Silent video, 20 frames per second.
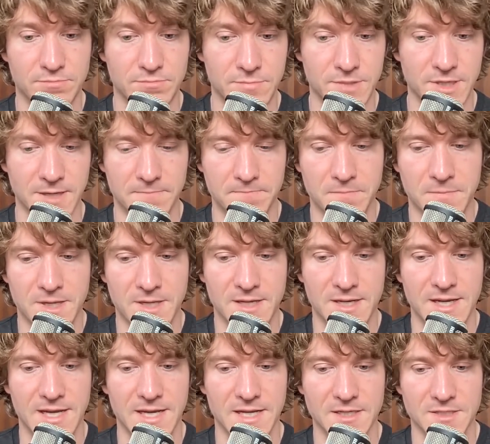
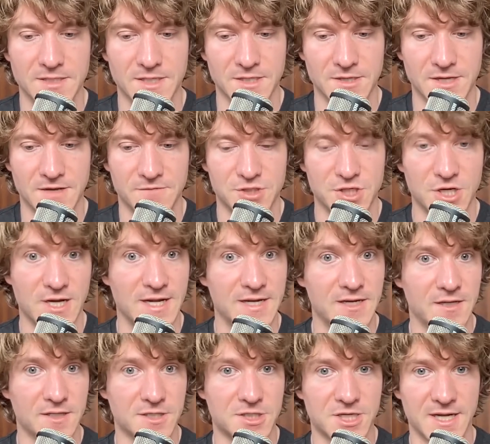you have
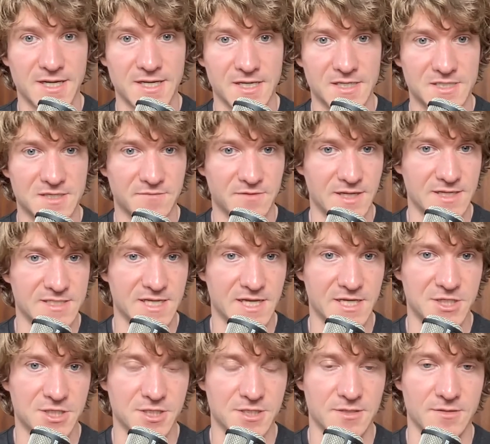China, the Chinese
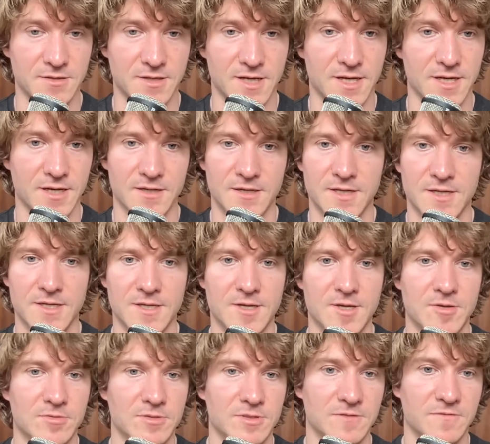civilization,
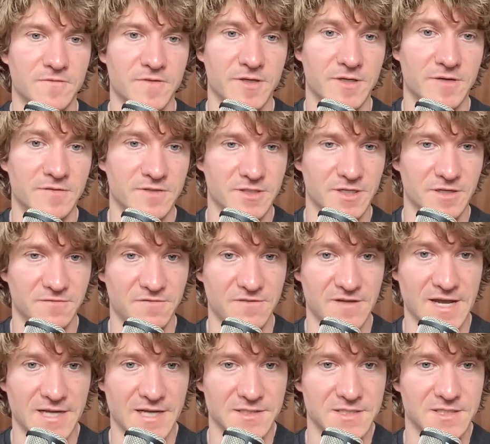very, very
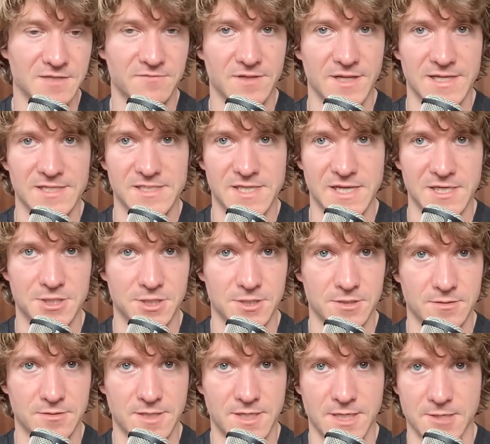advanced
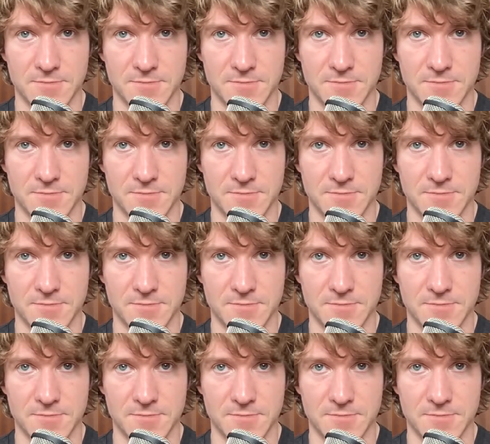civilization.